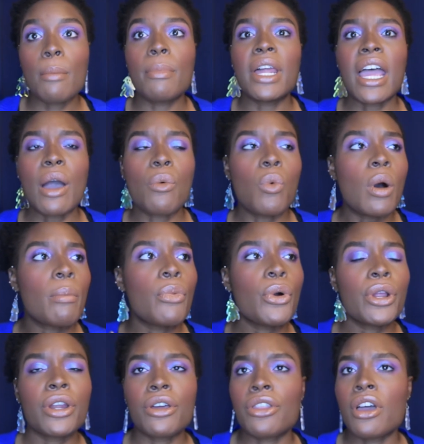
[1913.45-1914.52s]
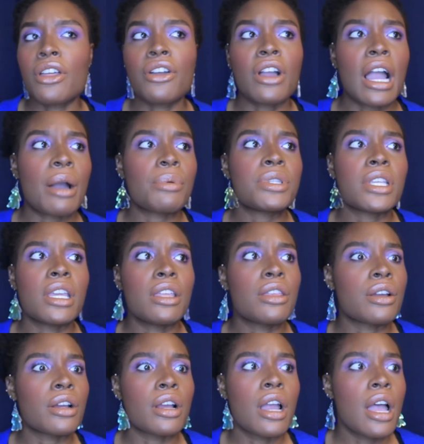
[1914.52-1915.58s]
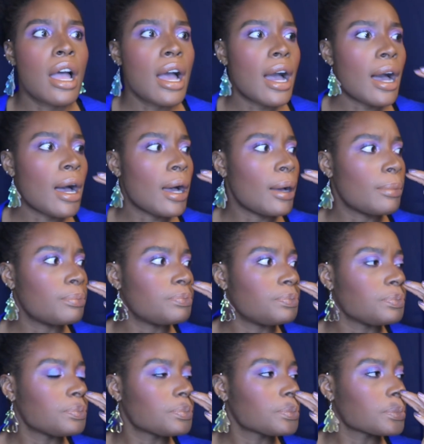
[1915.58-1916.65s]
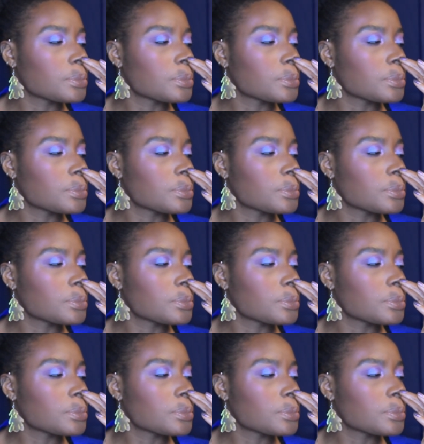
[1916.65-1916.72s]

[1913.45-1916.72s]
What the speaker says: but at one point or another, I was either on